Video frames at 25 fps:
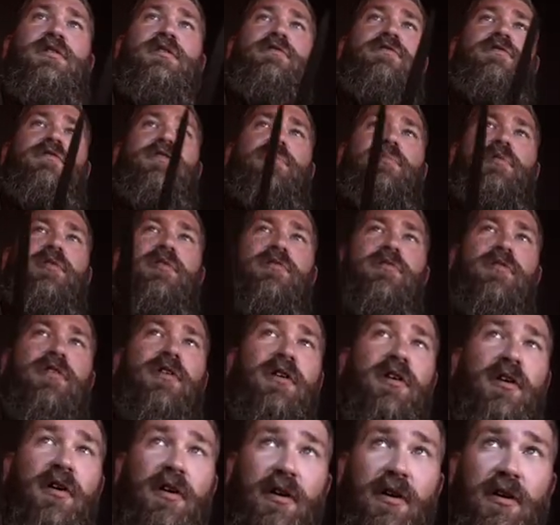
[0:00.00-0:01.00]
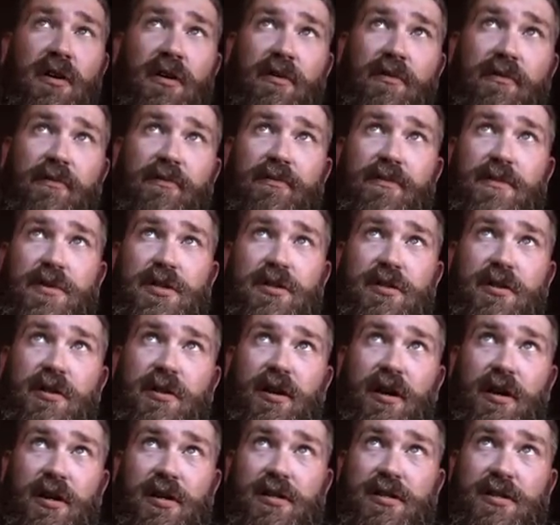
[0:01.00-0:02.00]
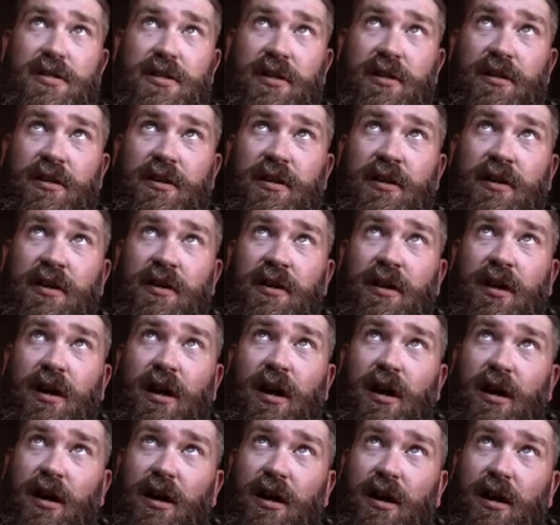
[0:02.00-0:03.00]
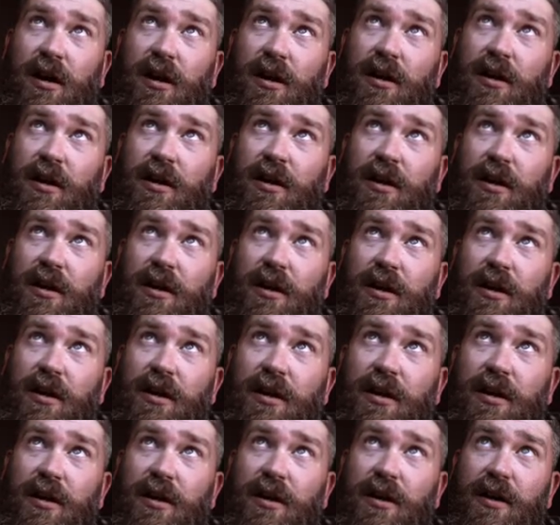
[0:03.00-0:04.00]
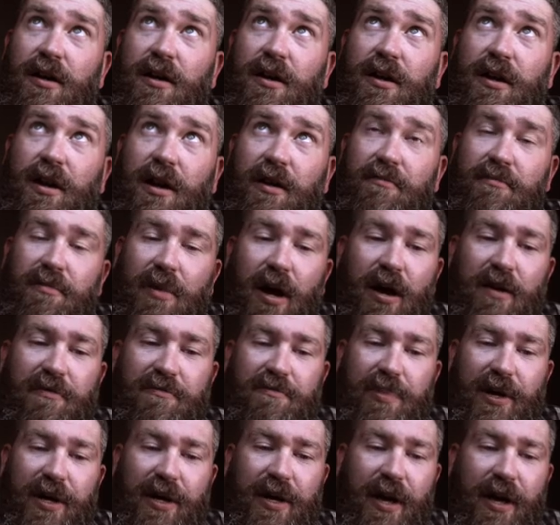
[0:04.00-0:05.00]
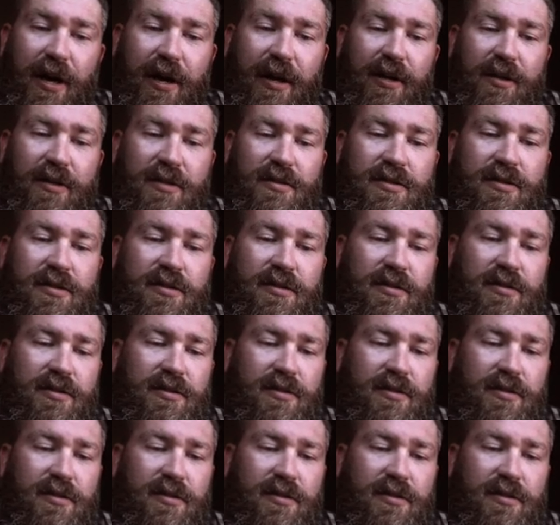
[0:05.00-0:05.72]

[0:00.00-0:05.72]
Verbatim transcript: Flip it over so you can kind of see. And I have big hands,